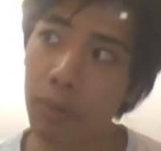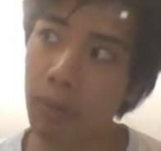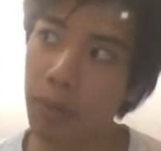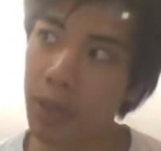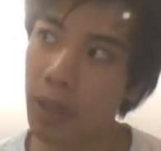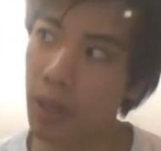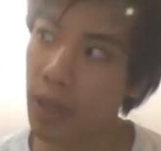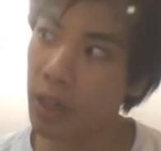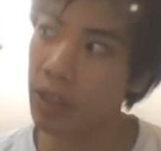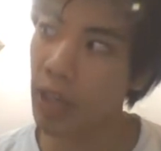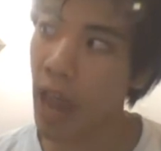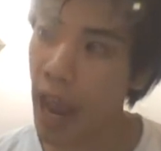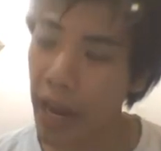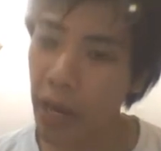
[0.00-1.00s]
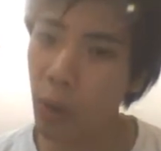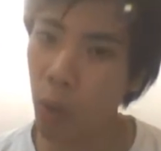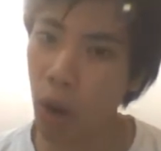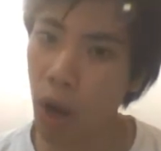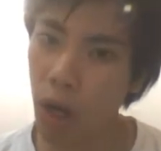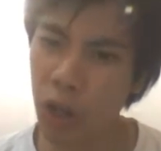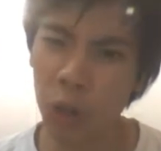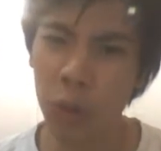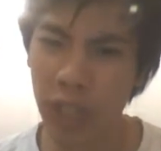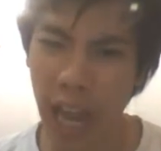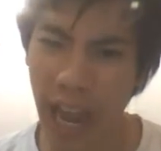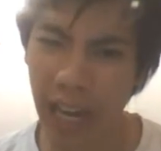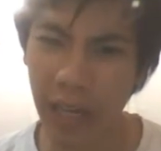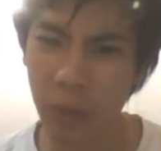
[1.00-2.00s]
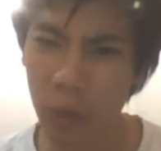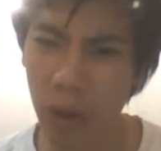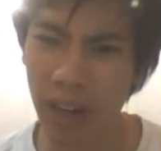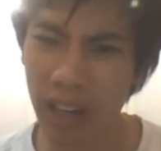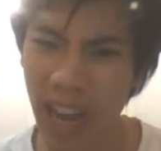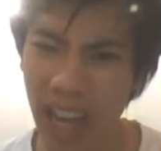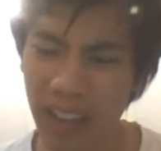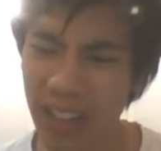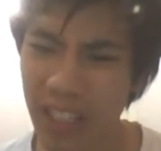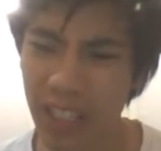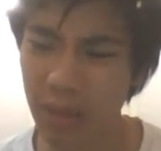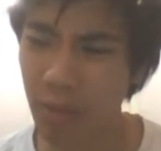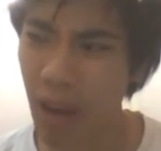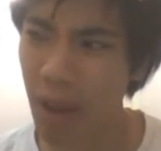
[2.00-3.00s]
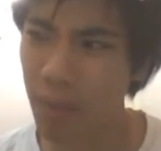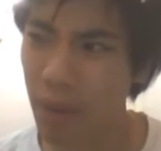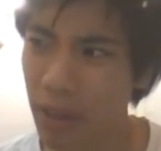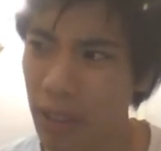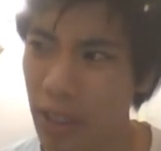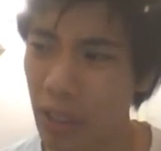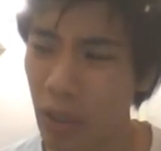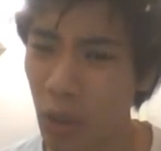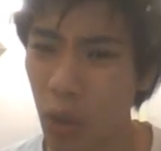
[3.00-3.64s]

because anyone who's anyone, at least in my opinion,